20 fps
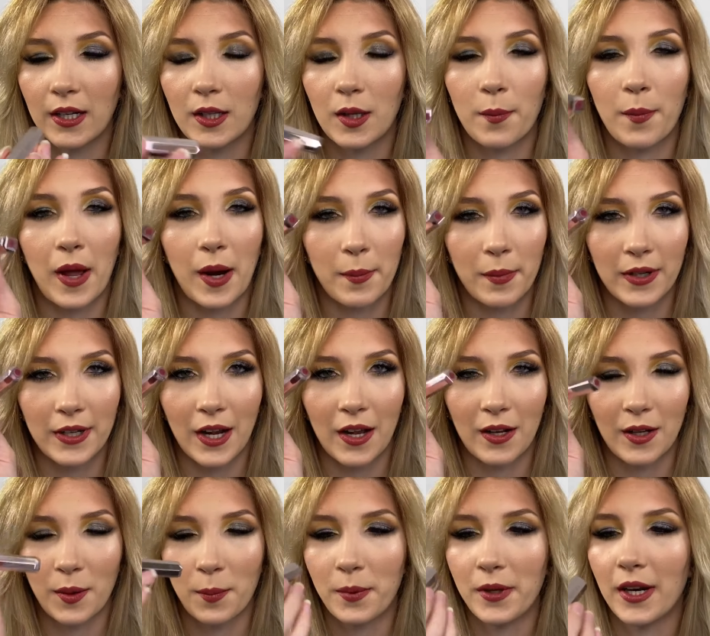the Mademoiselle
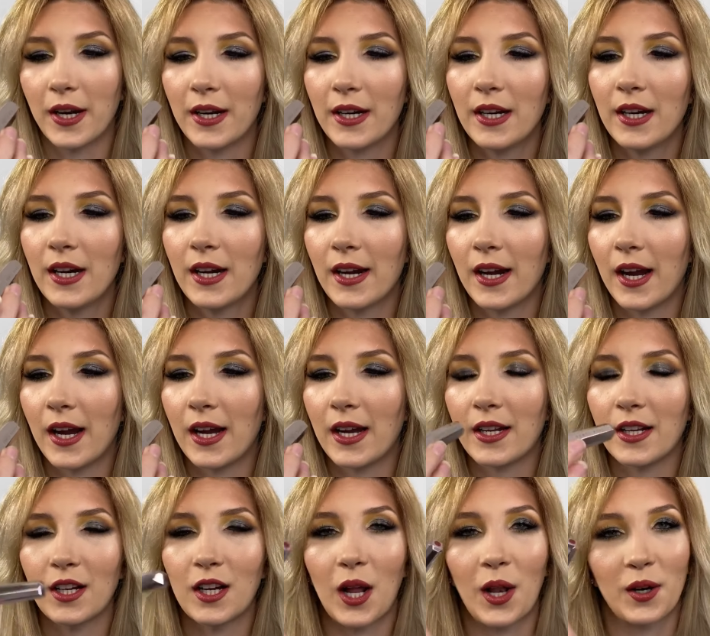lipstick in
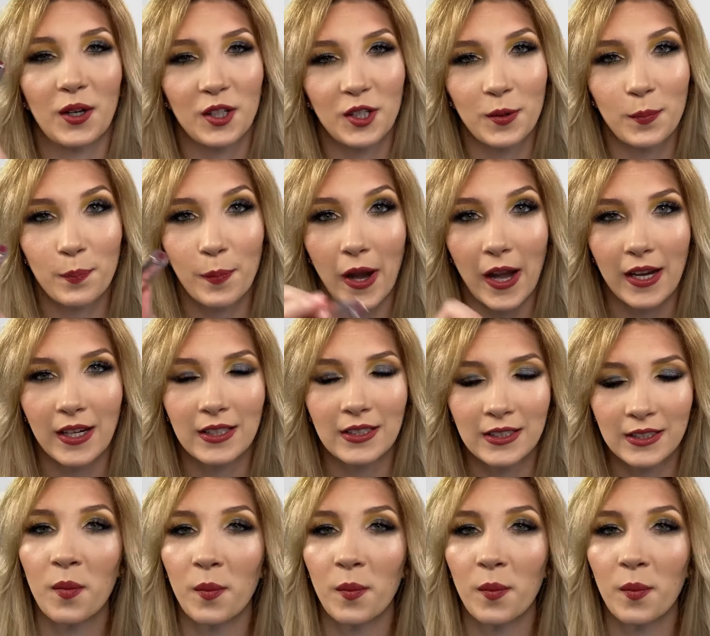the color Spanked.